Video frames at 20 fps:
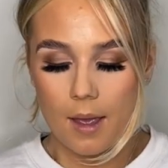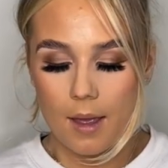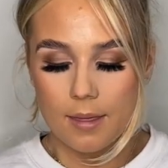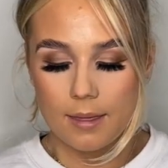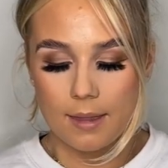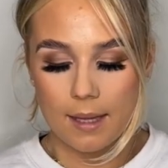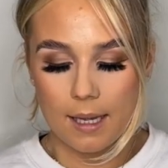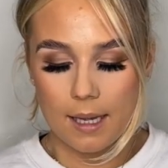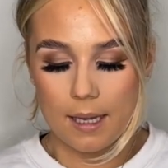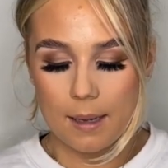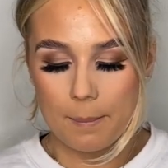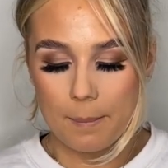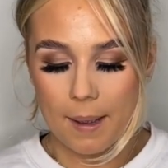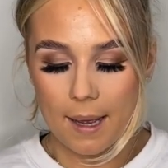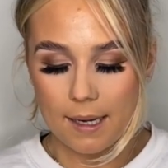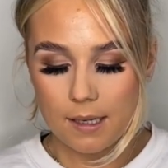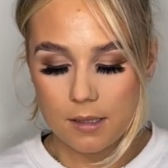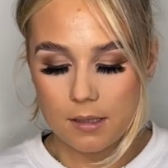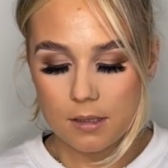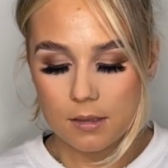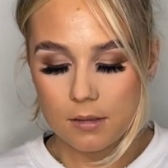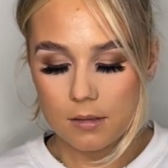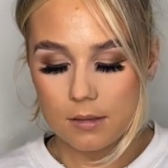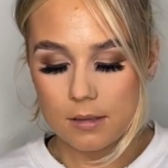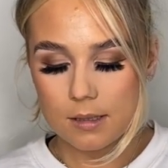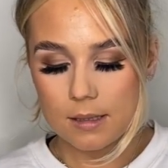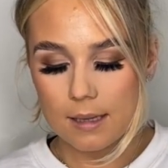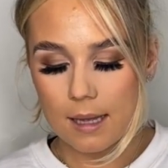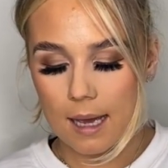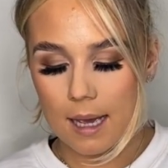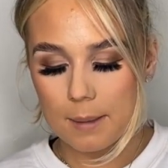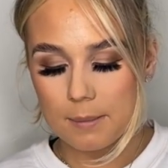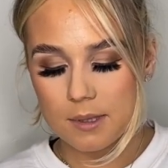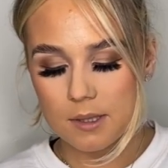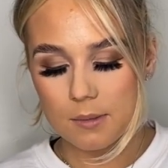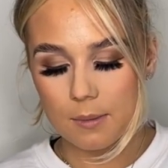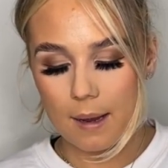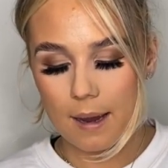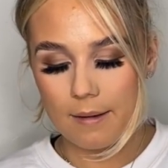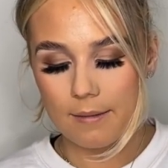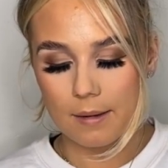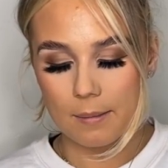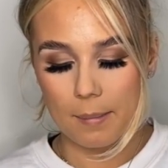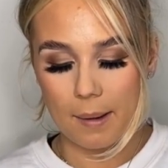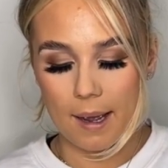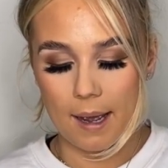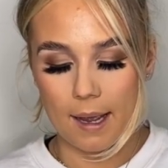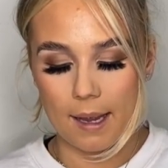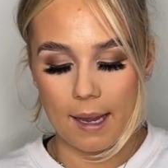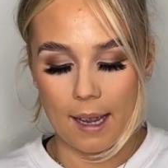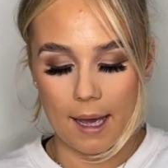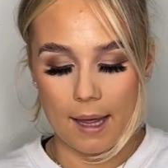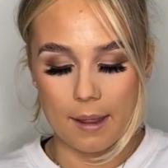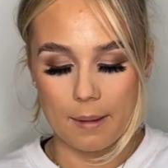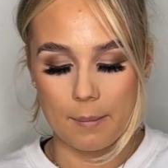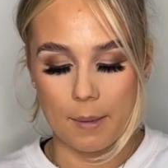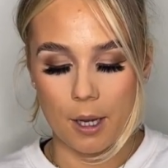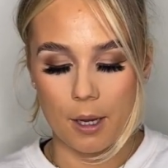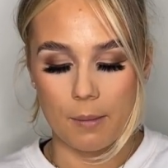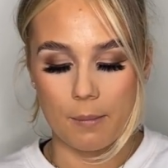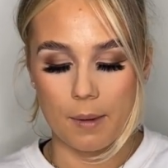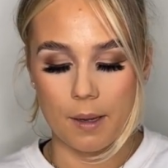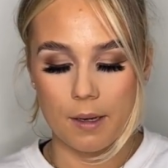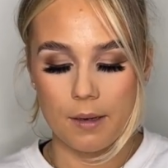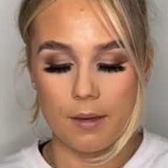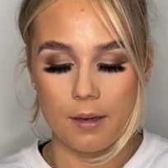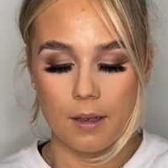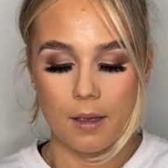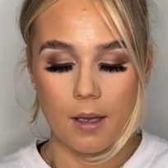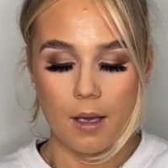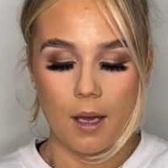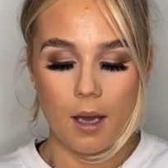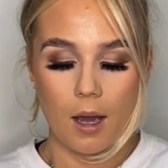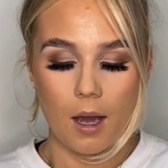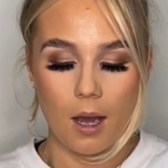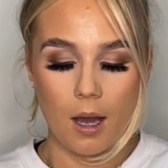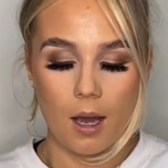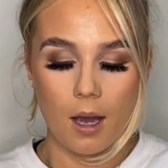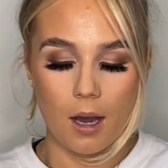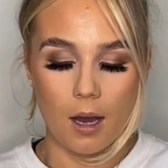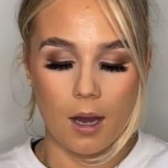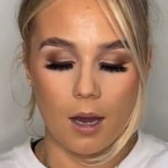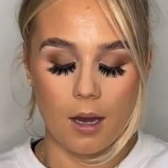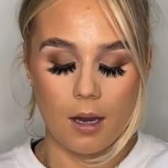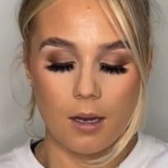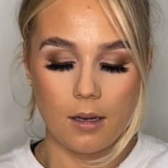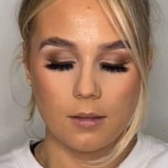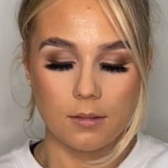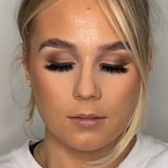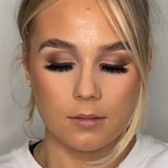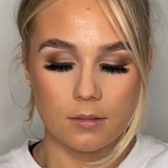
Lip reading: the pencils that I'm swearing by at the moment are,